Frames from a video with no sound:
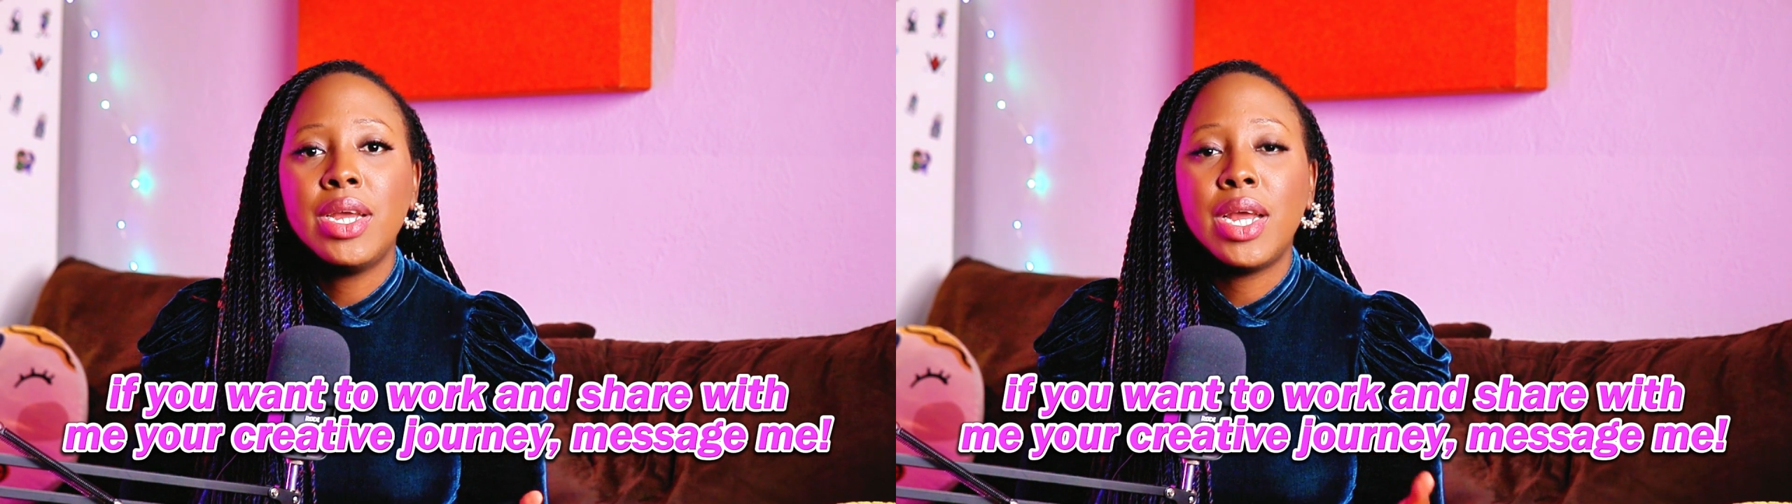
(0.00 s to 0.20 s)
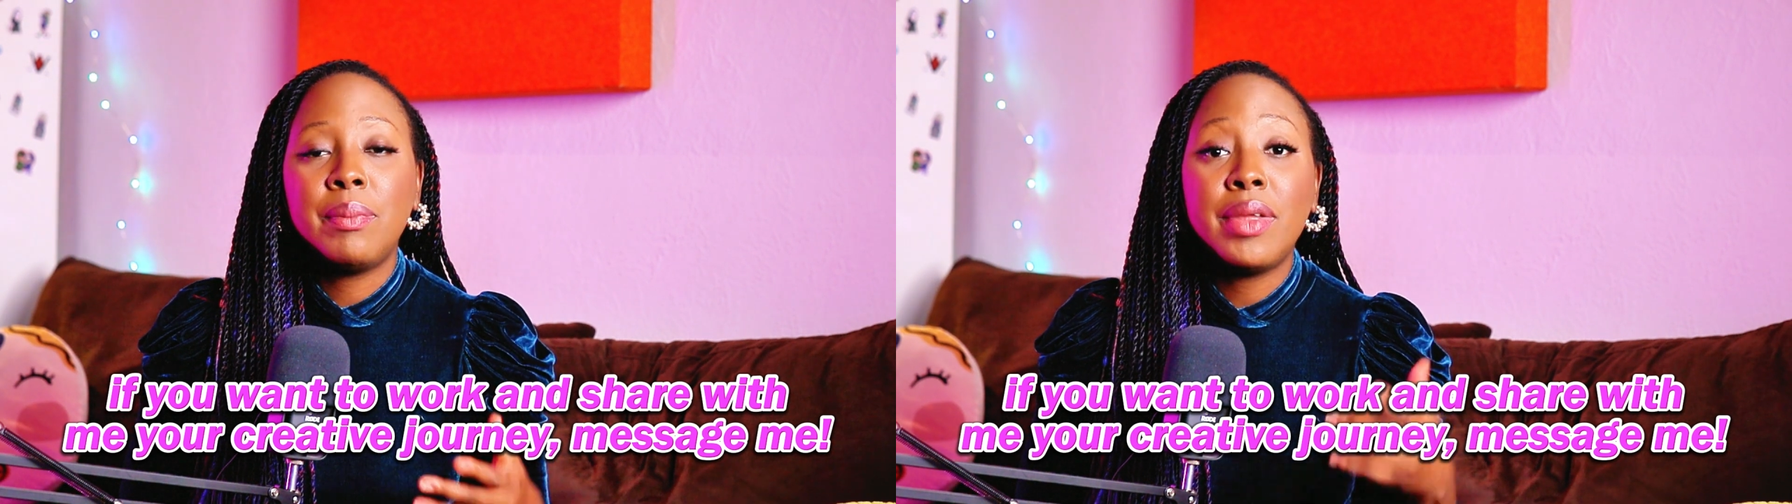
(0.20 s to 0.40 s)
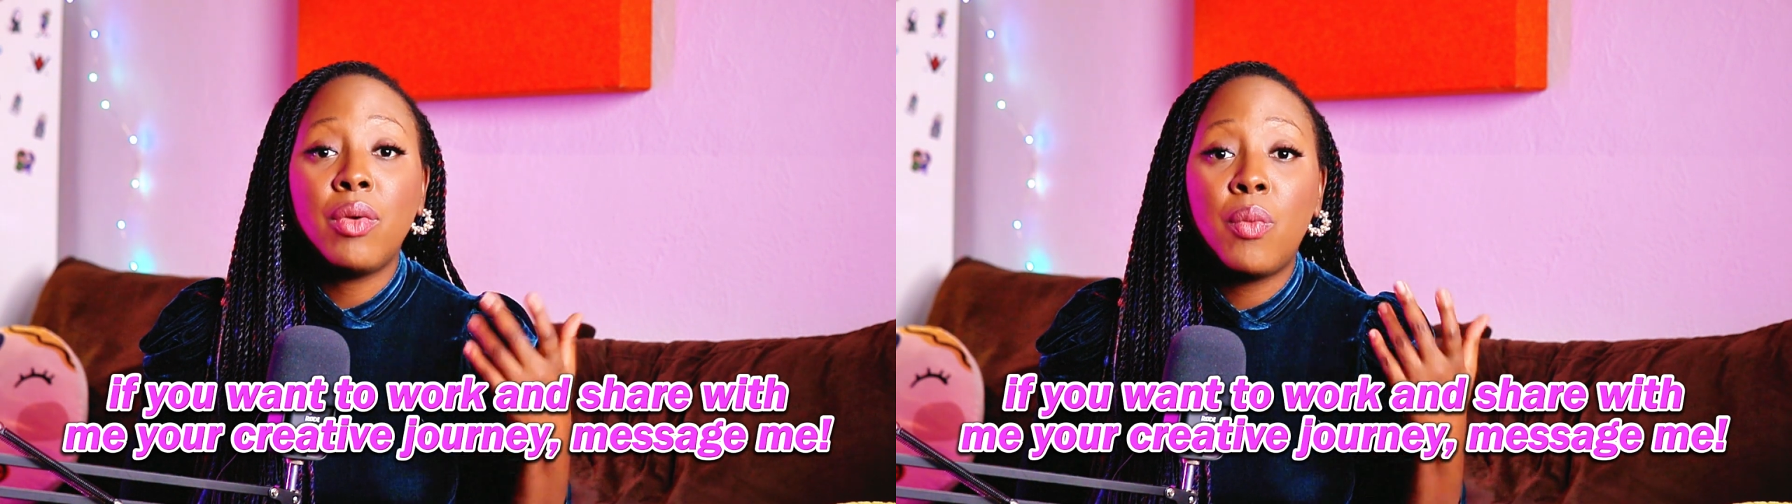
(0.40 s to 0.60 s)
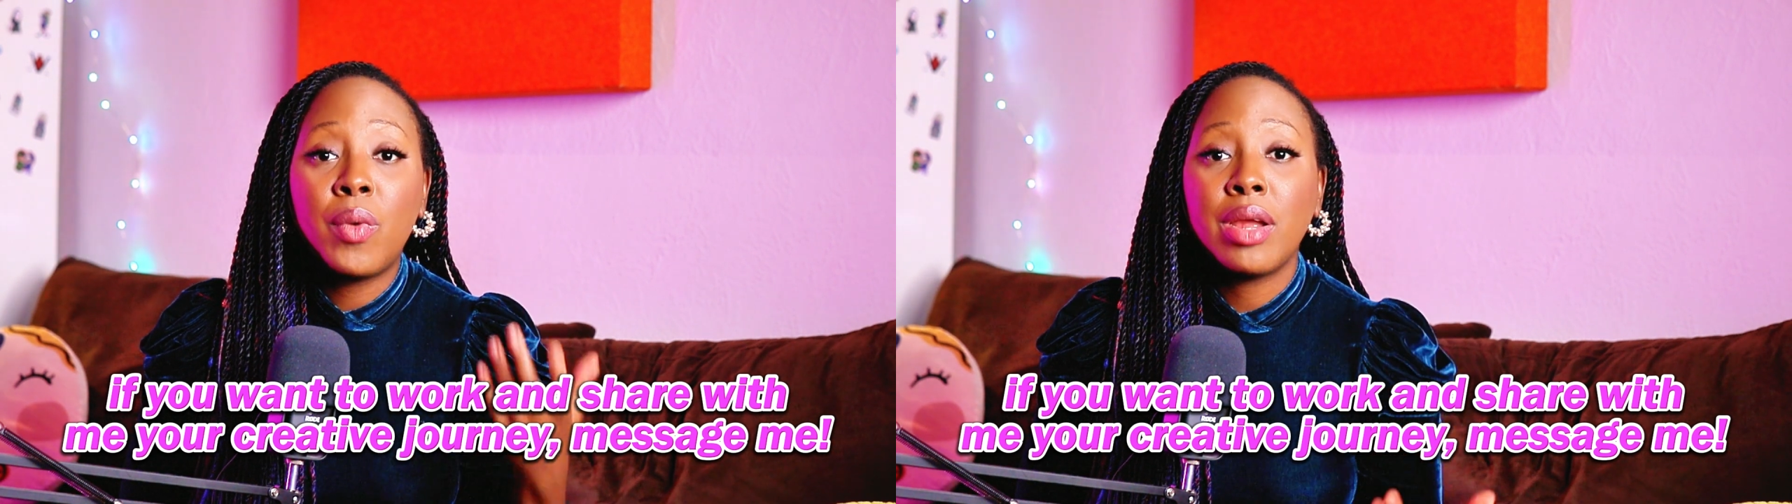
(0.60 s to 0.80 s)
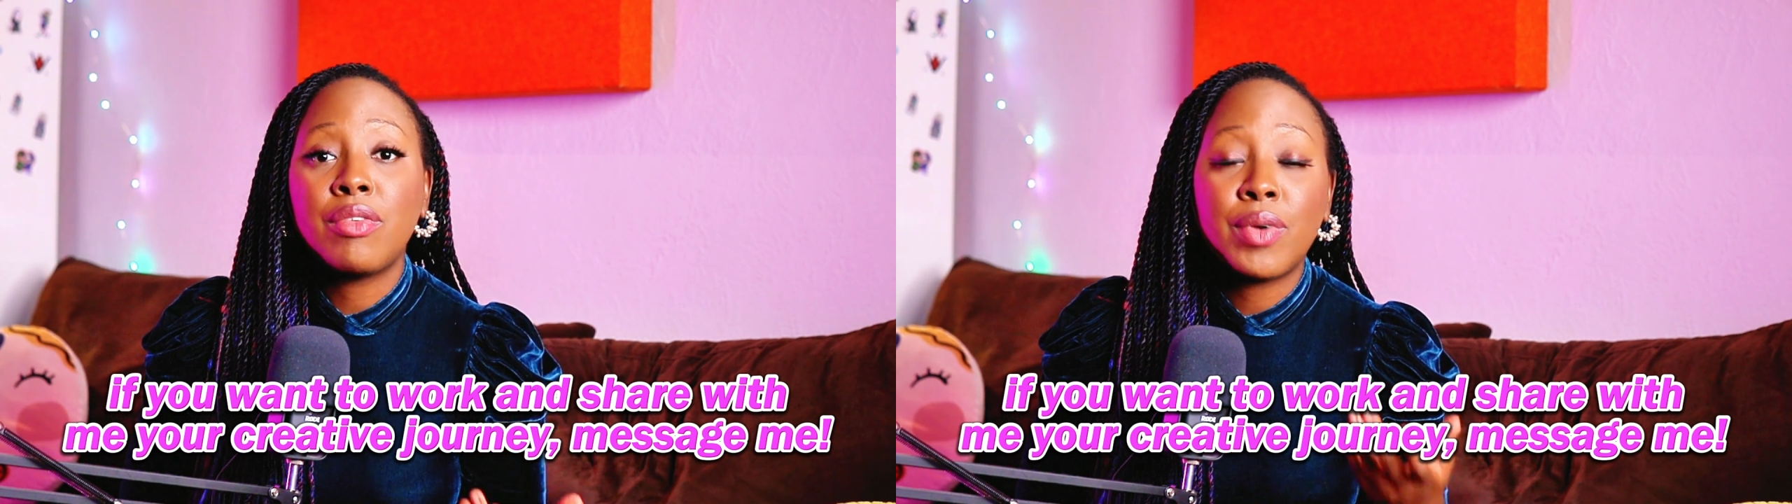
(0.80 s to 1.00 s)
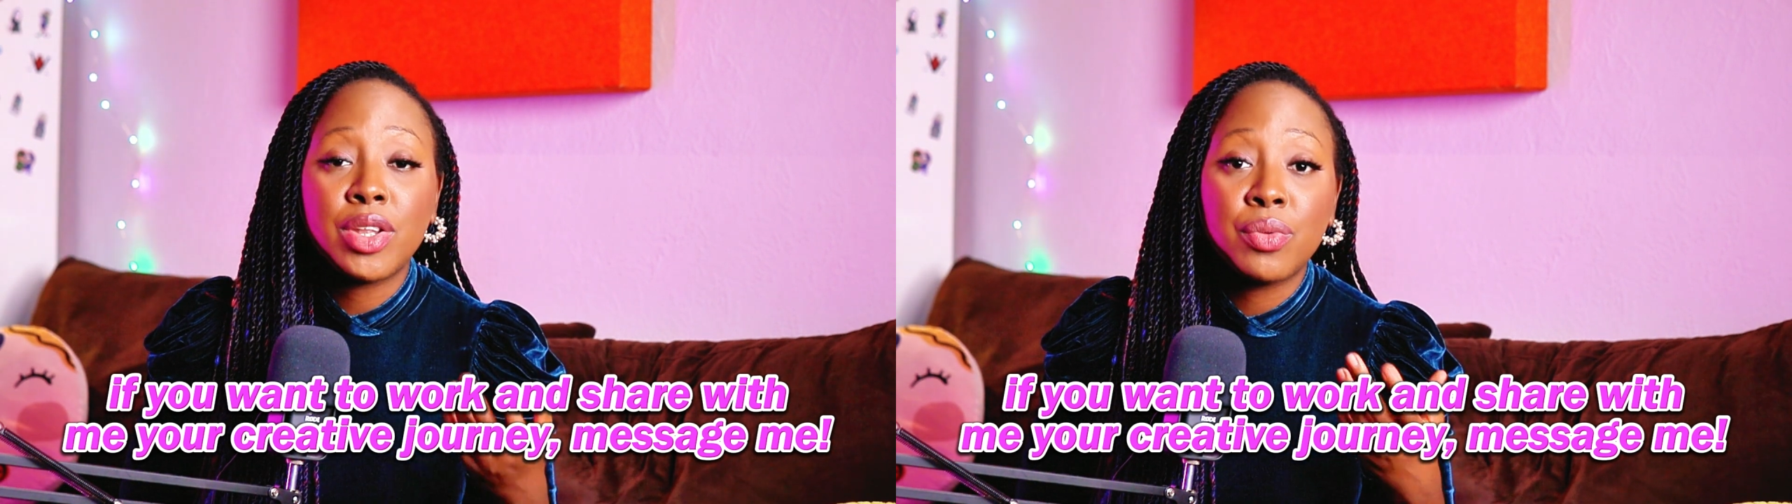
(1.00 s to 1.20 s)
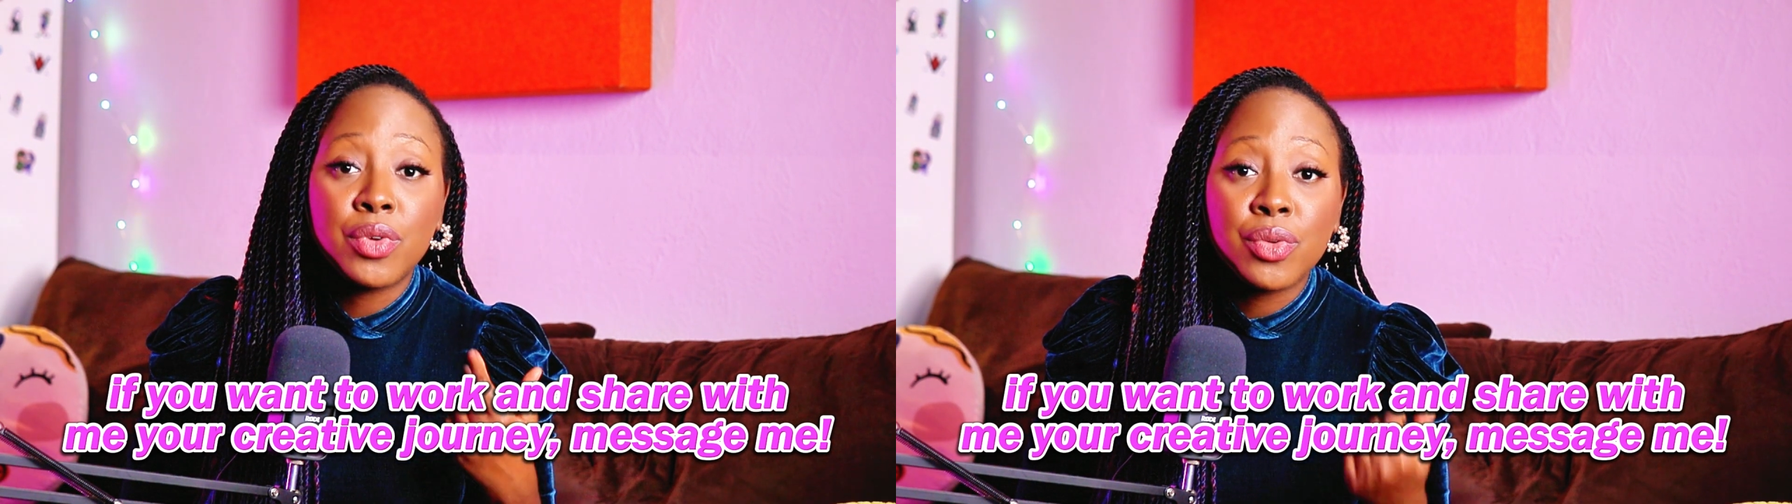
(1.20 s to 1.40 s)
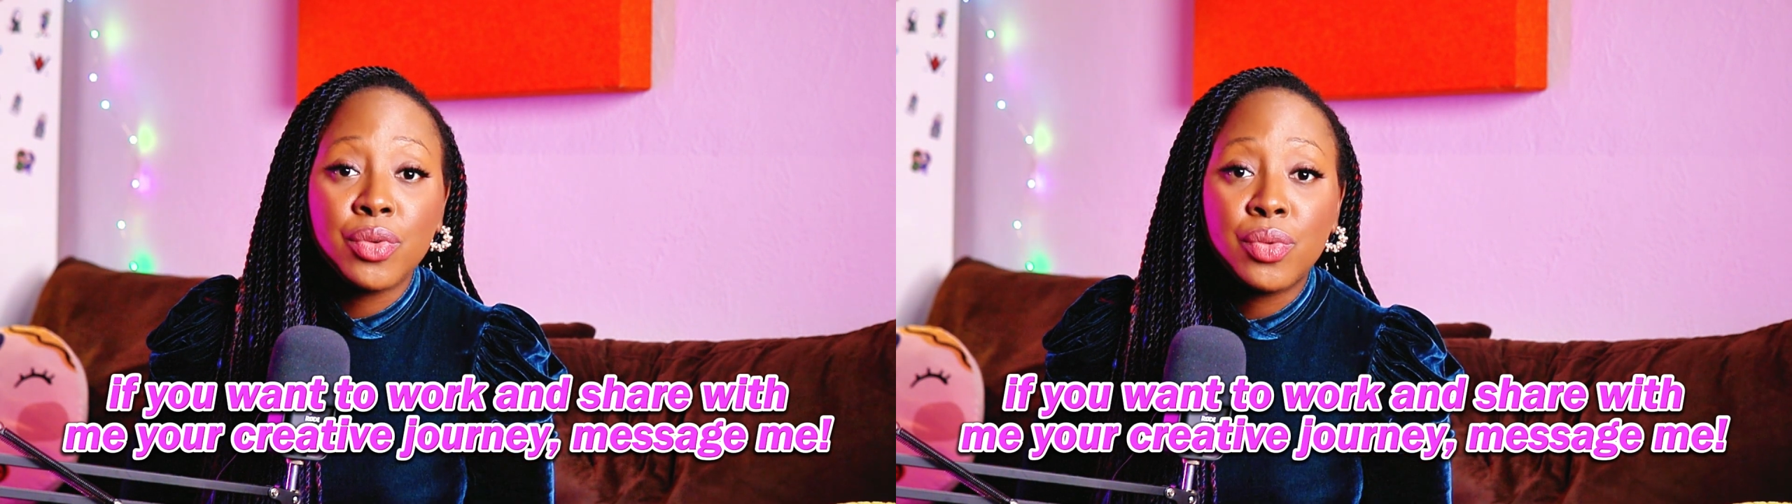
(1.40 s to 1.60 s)
and being aware of what you
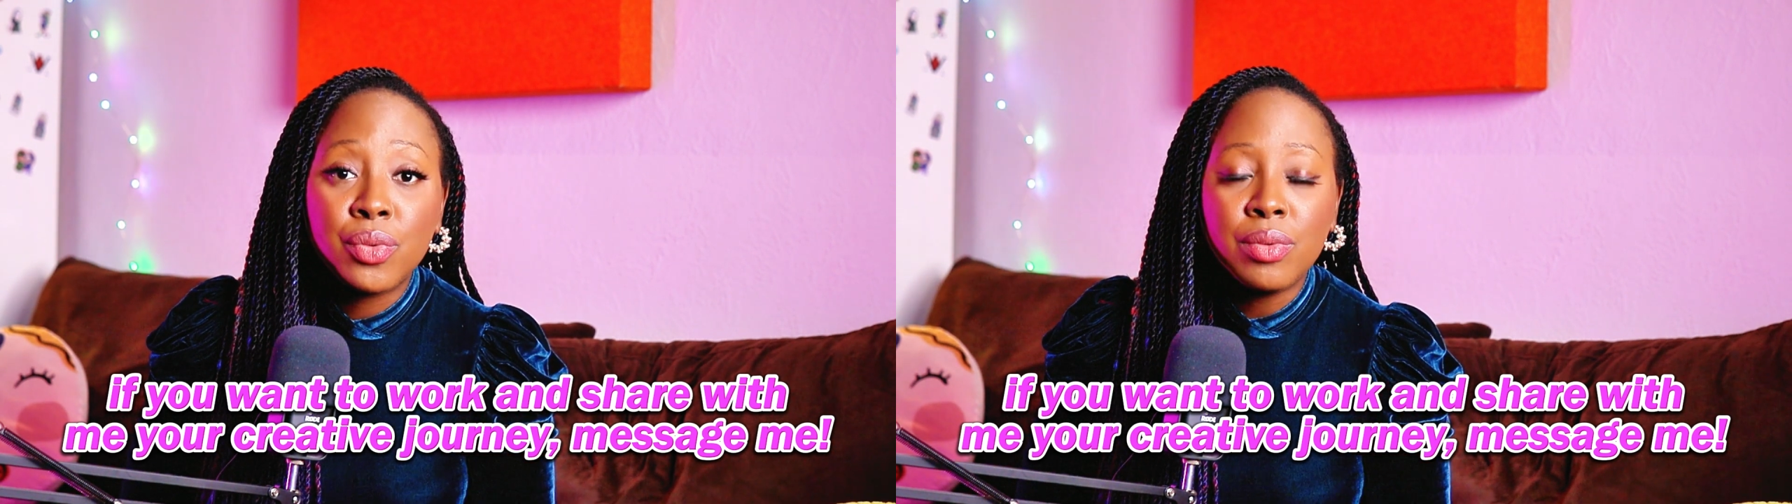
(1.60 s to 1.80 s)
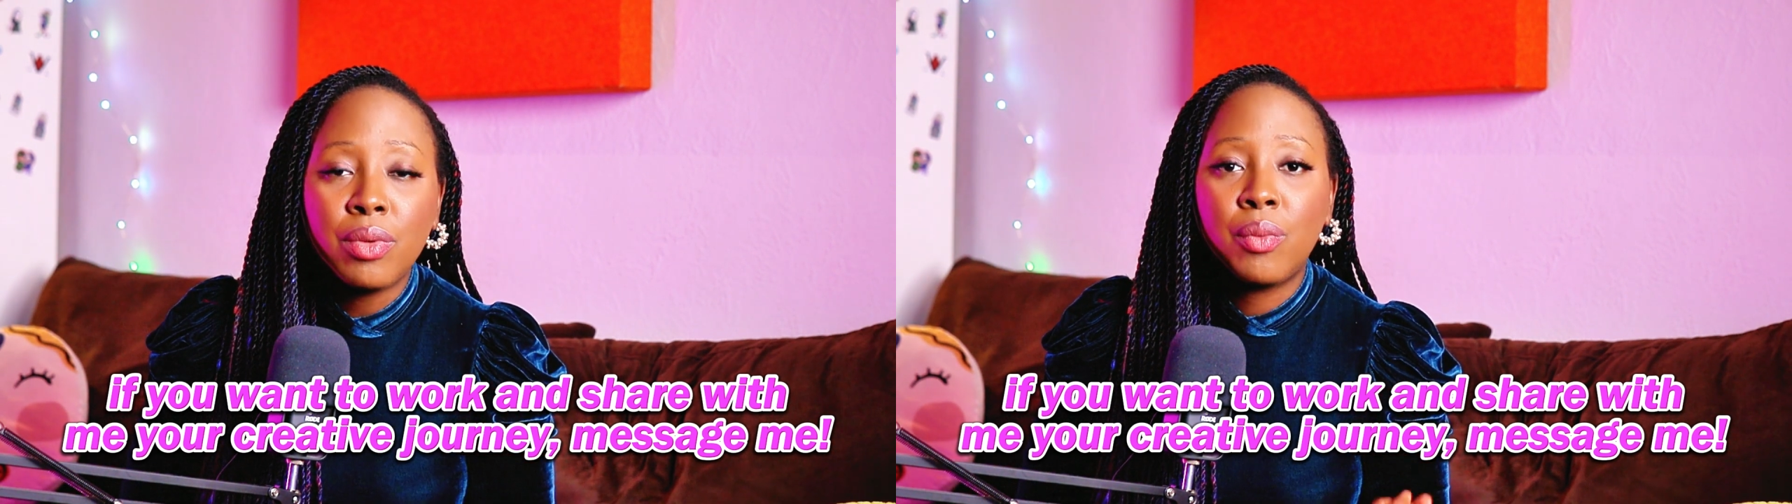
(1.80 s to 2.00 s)
want to do,